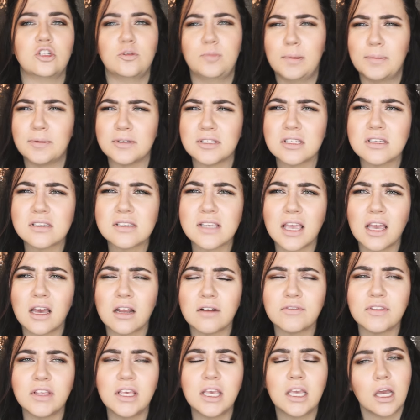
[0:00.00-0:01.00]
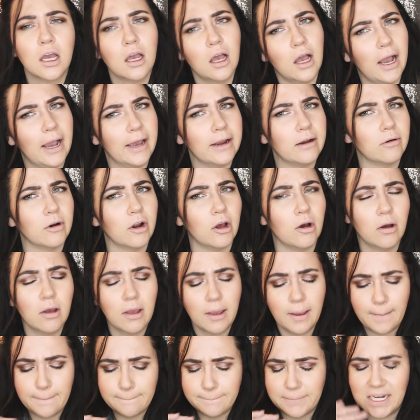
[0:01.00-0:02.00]
Do people still say on fleek? I don't know,
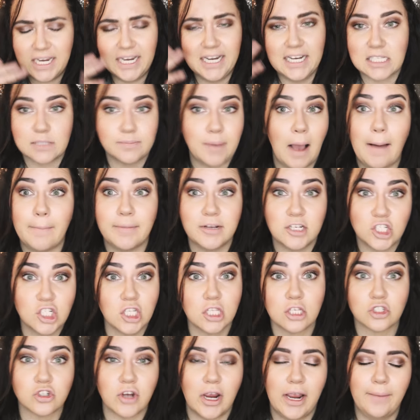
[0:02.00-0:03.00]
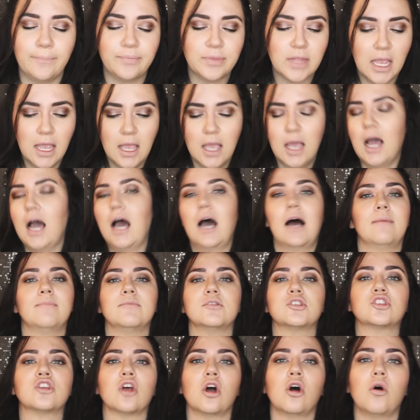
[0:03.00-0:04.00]
but it is popping. She looks great.
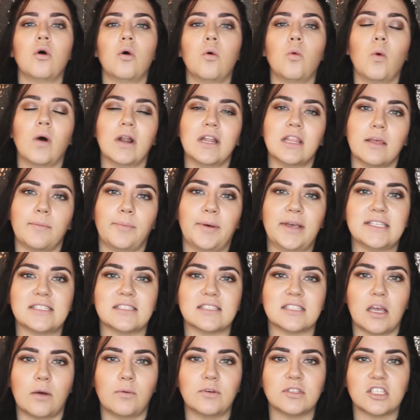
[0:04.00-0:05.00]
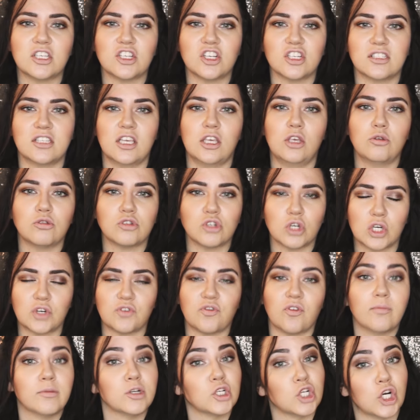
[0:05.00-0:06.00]
So one of the places I would suggest that you
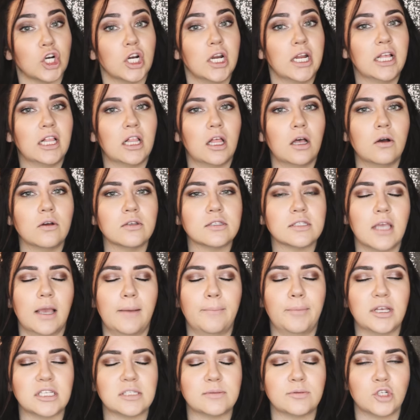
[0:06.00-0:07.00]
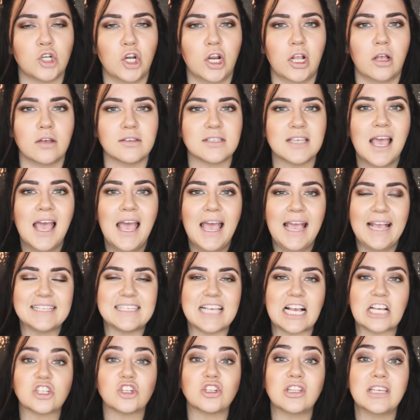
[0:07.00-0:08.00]
search for maternity clothes and plus maternity clothes
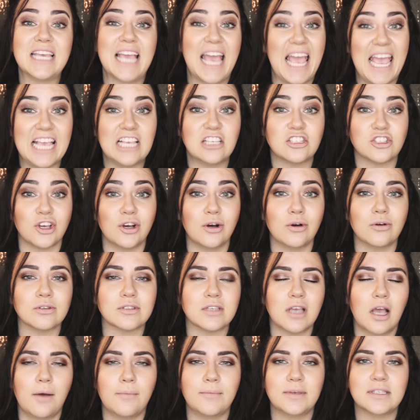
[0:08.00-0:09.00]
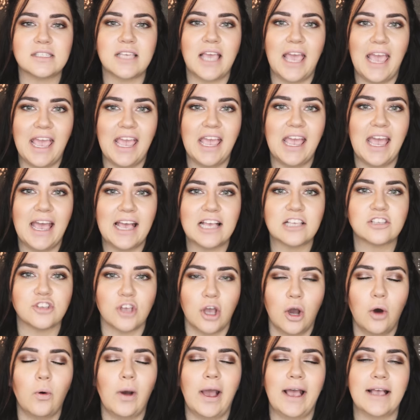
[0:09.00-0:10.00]
is actually ASOS. It's
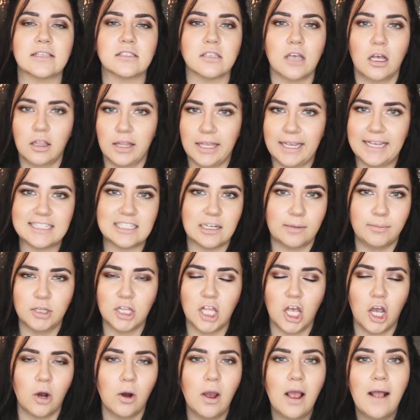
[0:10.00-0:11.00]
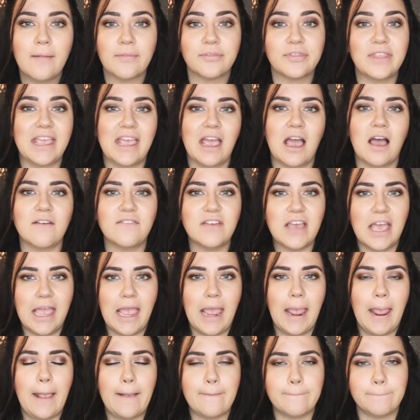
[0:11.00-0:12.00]
A-S-O-S. I'll link it down below. They have
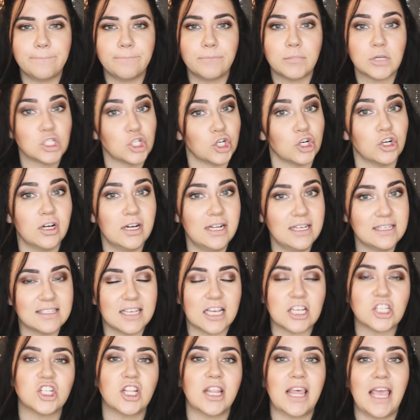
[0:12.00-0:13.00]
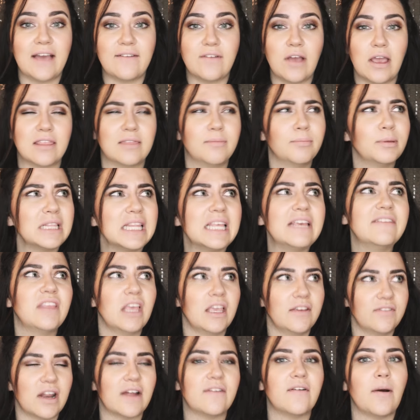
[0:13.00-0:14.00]
a maternity section. They have, I believe
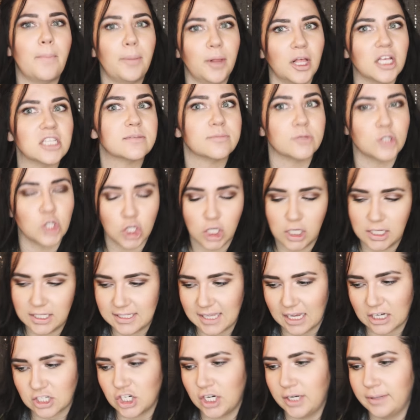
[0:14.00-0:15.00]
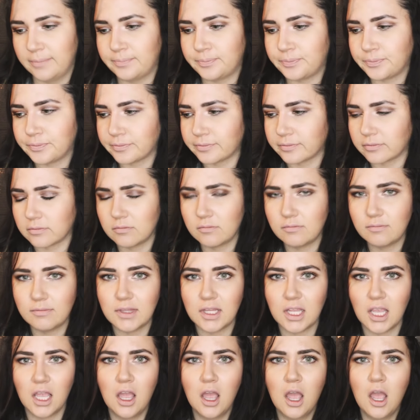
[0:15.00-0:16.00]
they even have a plus maternity section.
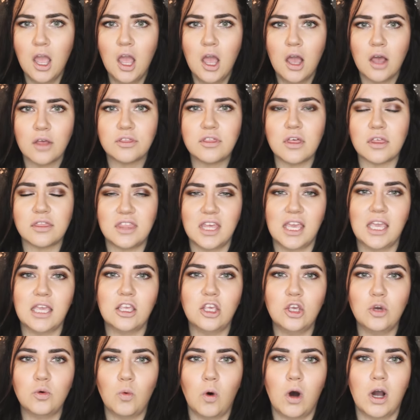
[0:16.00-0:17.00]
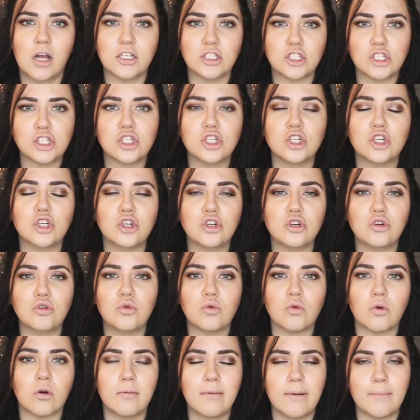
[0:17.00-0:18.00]
The thing you want
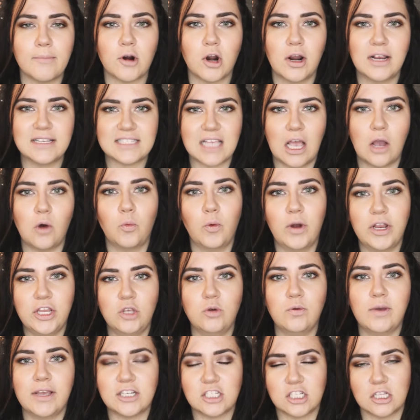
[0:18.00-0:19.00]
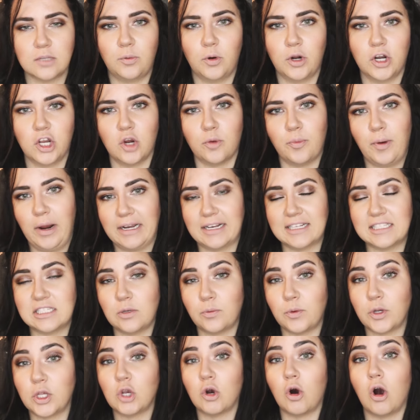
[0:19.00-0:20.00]
to remember is that when you get to the point in your
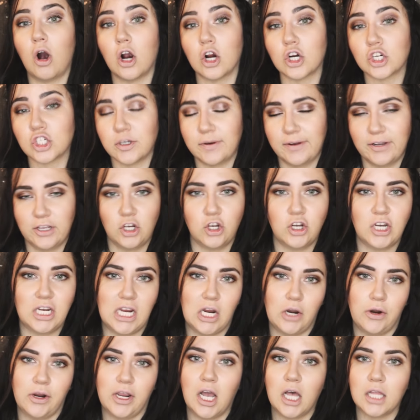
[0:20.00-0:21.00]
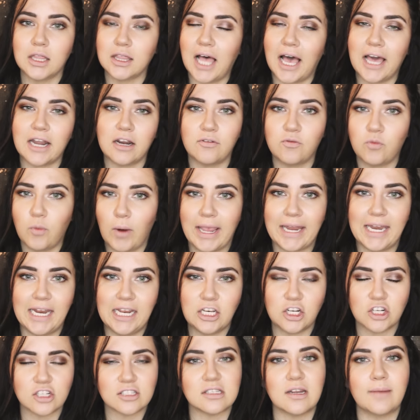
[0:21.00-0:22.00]
pregnancy where you are showing and you're carrying a lot of weight
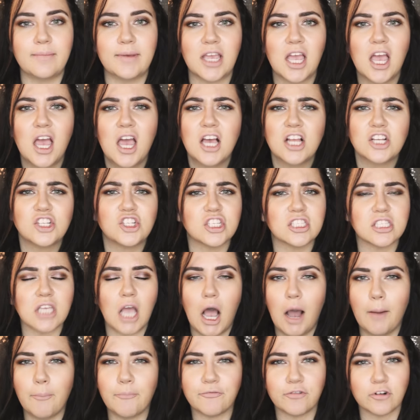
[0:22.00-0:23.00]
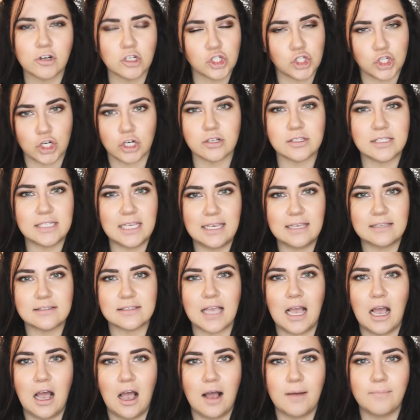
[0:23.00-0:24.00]
in your stomach, just opt for
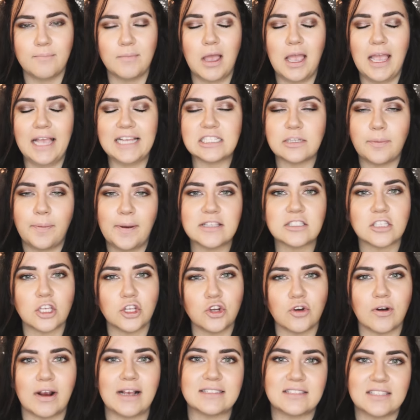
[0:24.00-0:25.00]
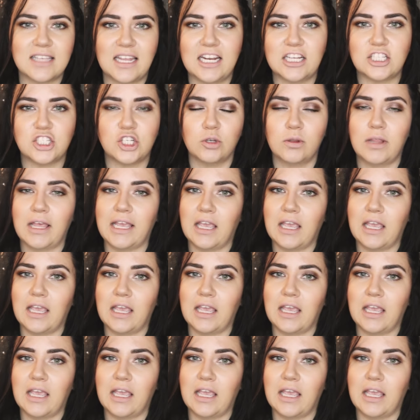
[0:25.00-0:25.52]
jerseys. It depends on your aesthetic too.